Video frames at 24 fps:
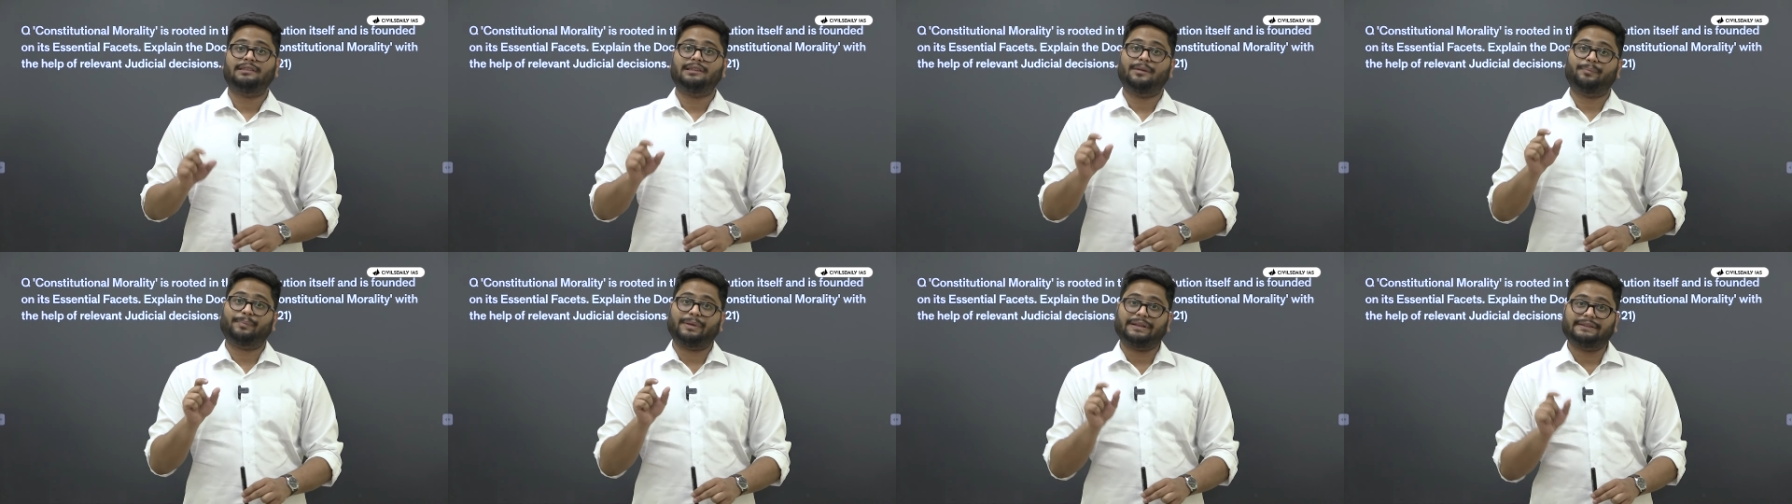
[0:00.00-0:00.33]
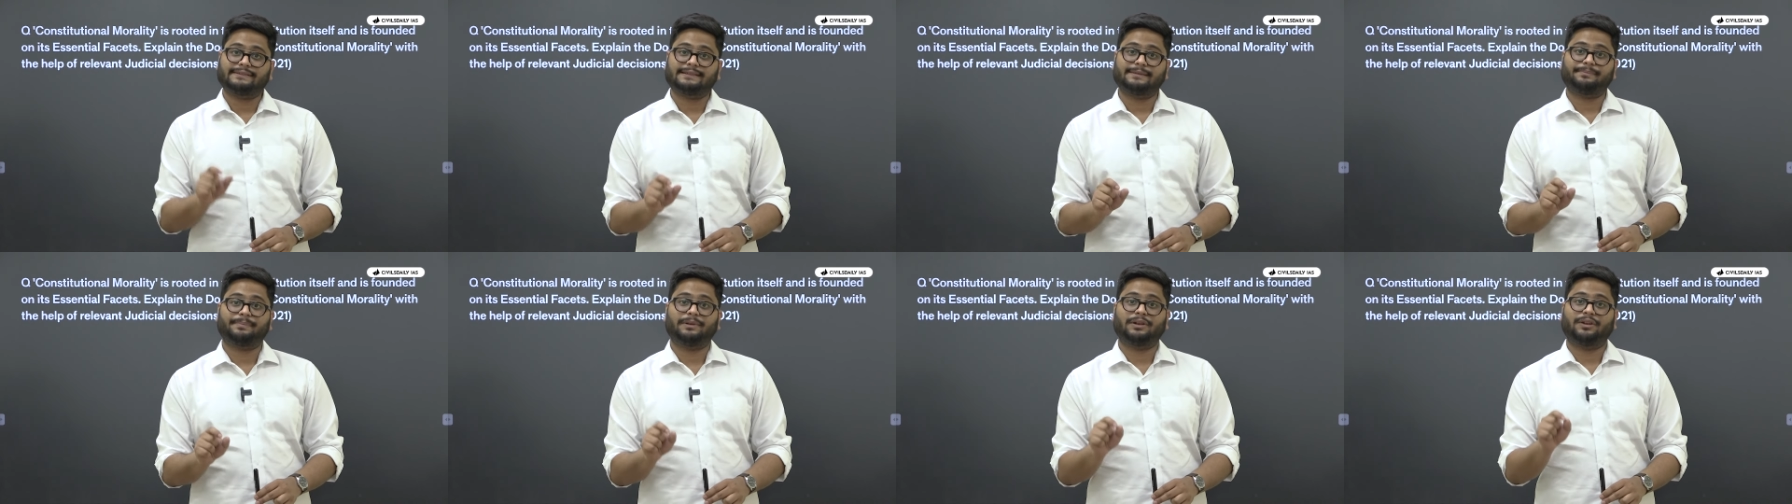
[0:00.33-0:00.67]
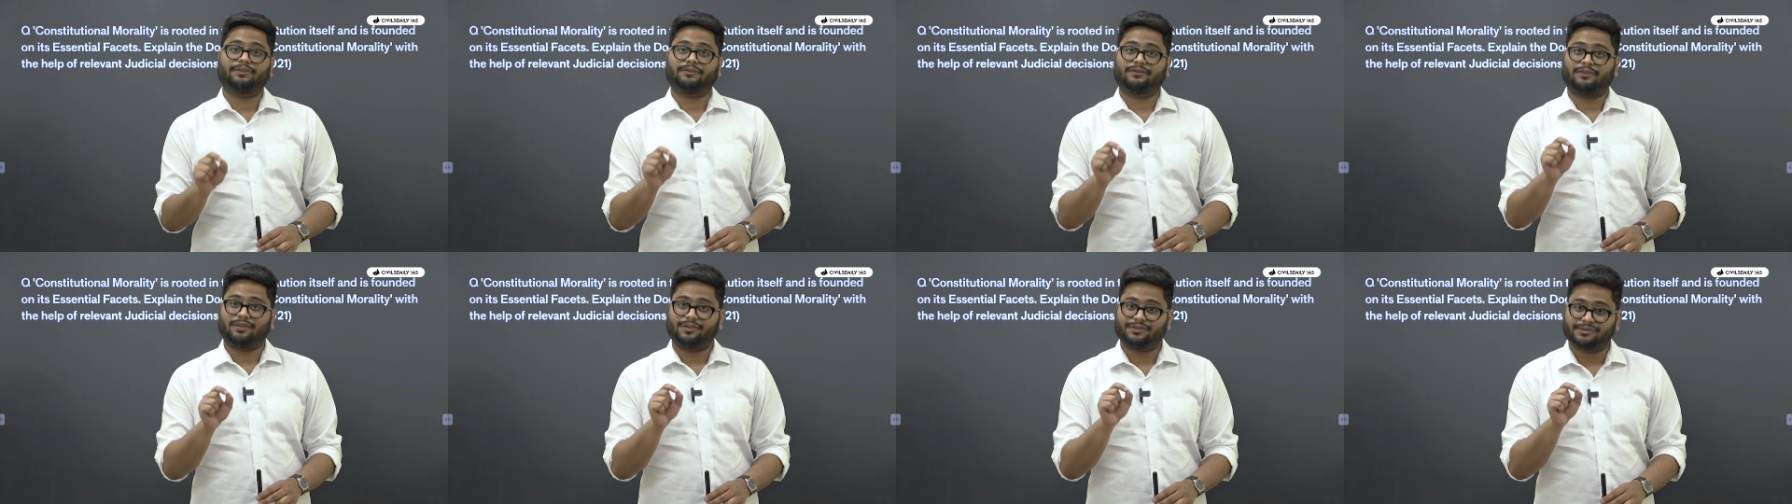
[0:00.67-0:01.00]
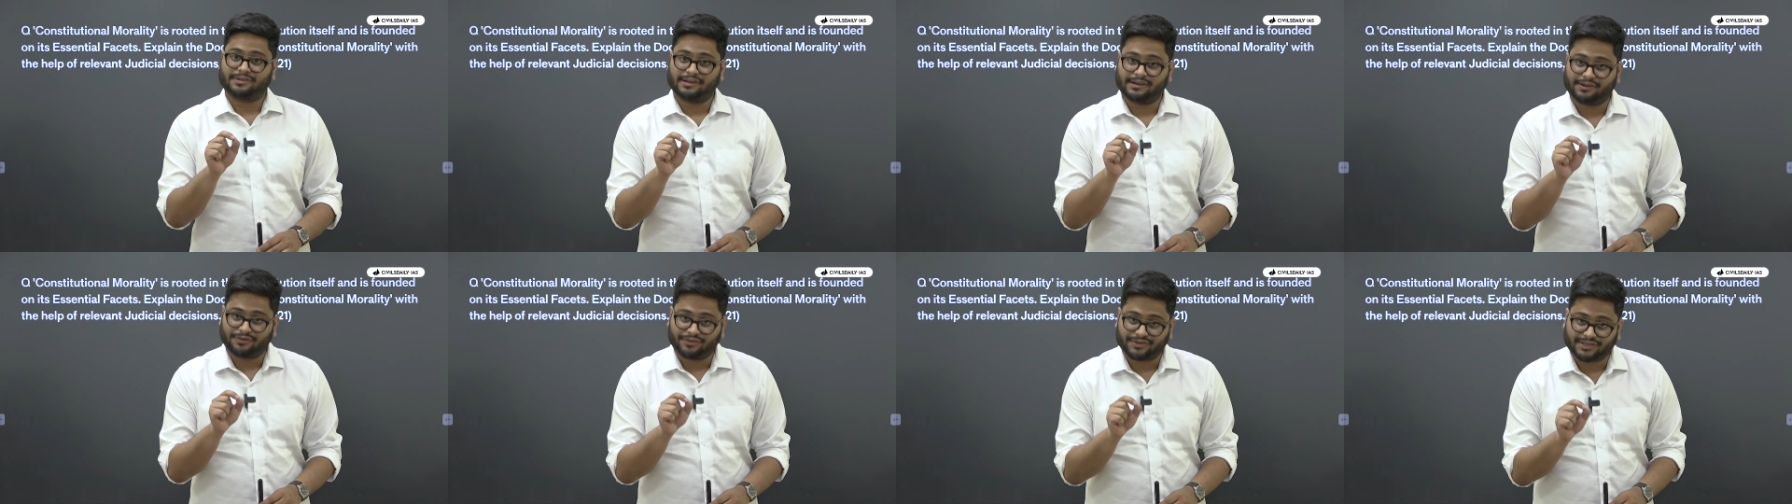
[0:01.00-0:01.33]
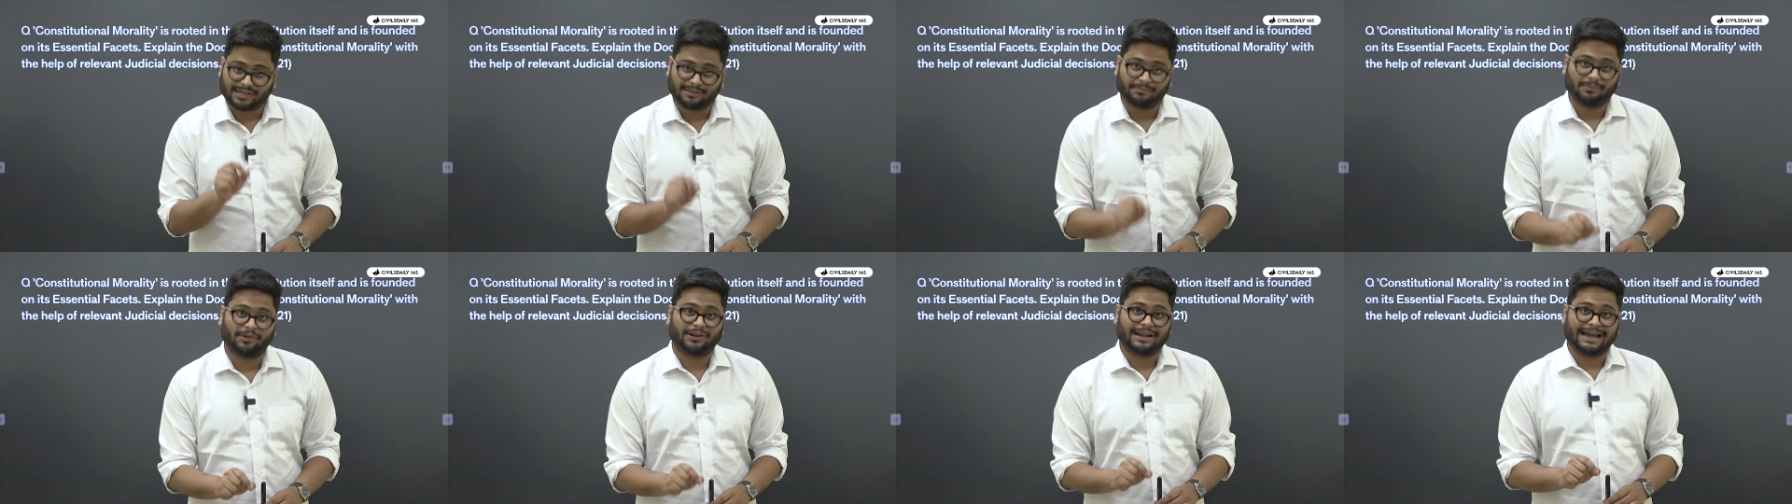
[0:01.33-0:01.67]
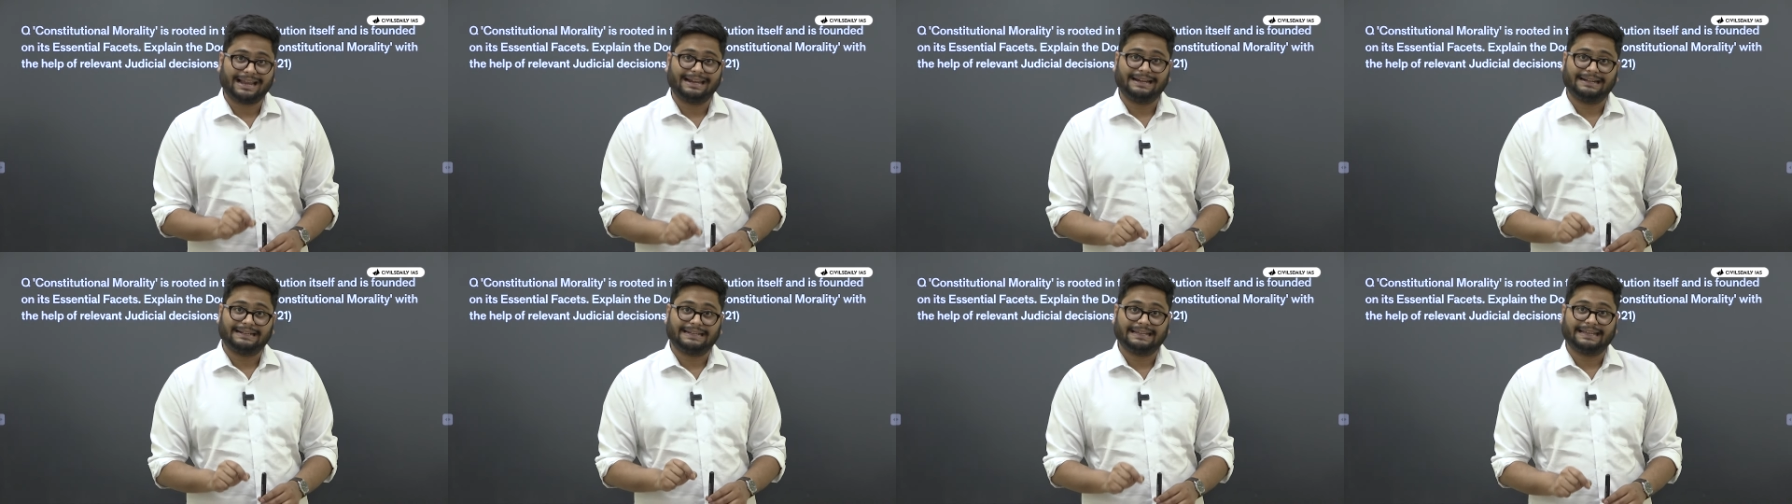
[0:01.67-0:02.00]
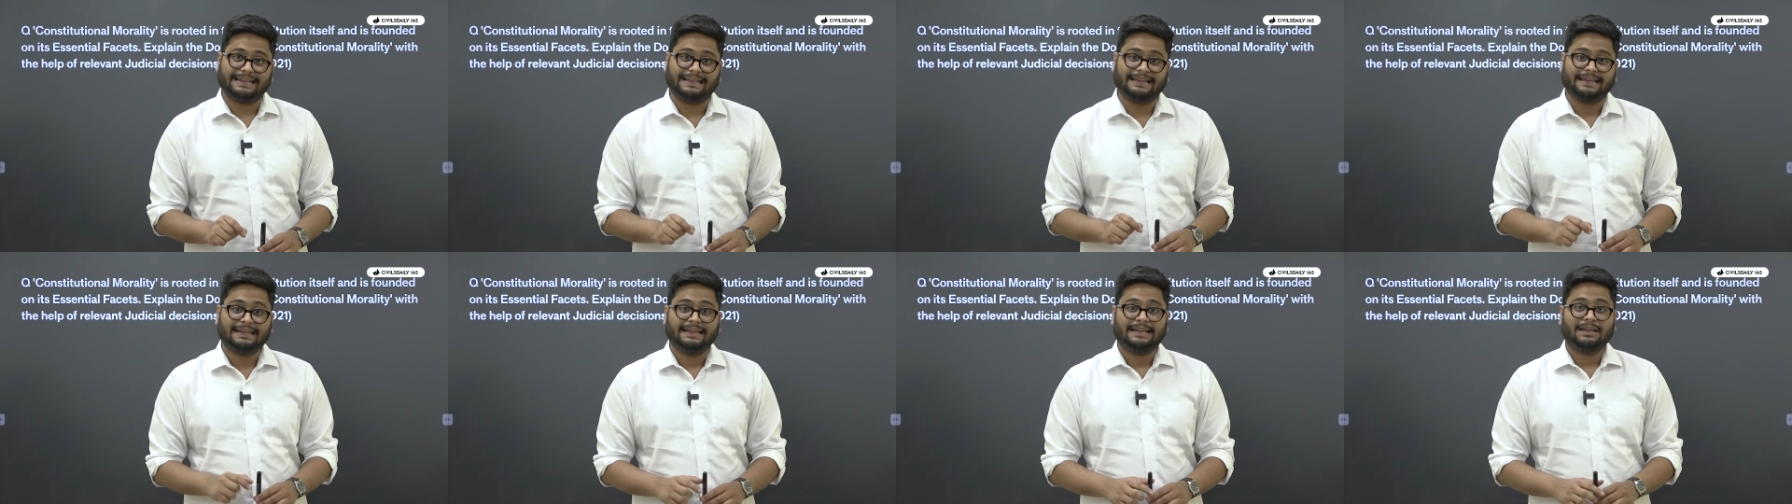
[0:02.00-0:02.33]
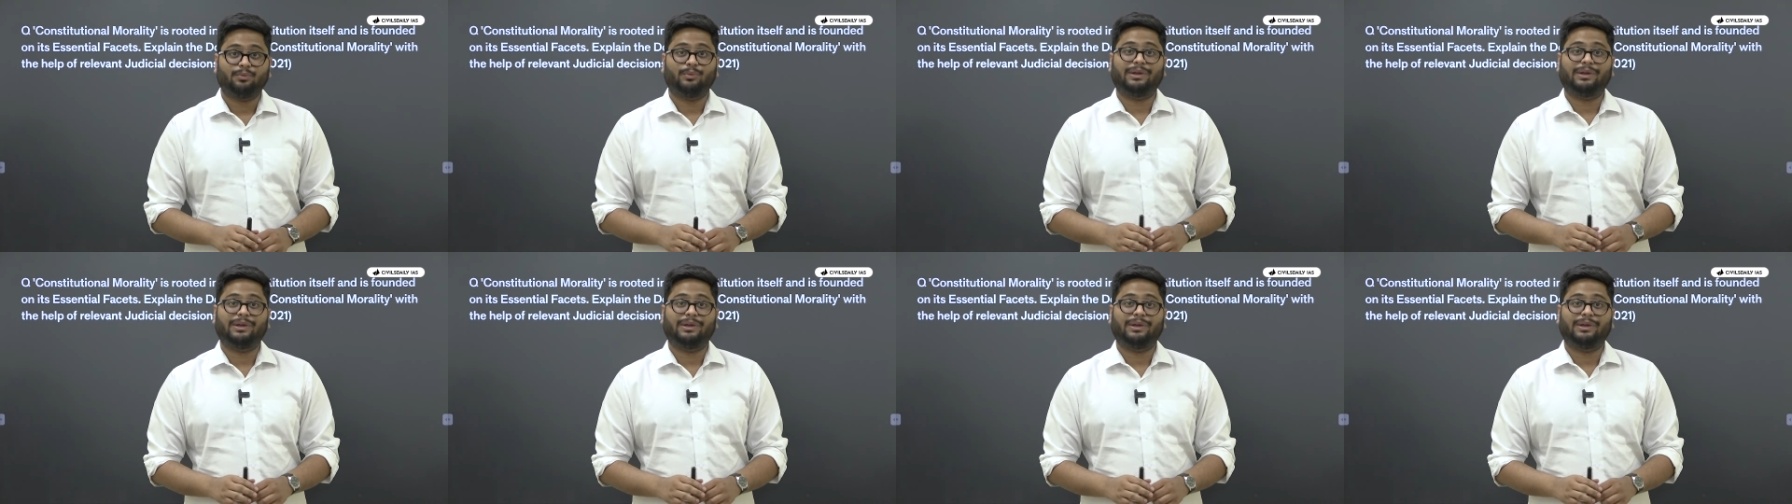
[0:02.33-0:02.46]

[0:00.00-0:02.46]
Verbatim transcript: the principle of constitutional morality